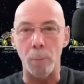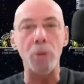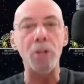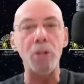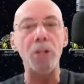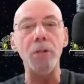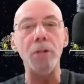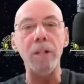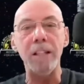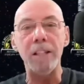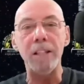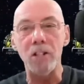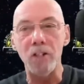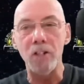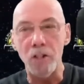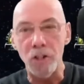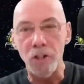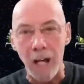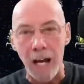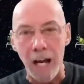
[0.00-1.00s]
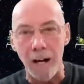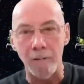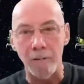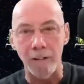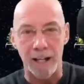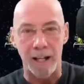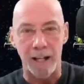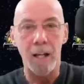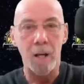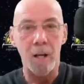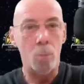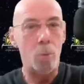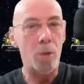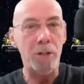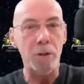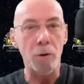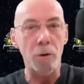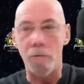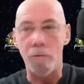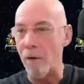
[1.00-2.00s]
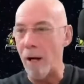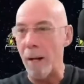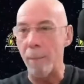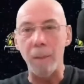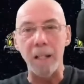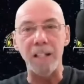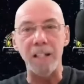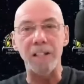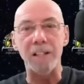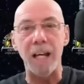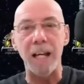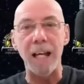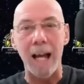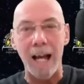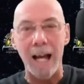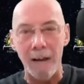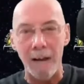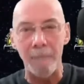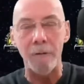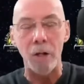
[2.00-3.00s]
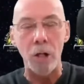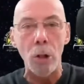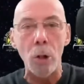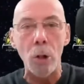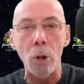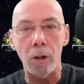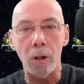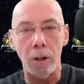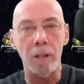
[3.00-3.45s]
You need to share it with your family say have a look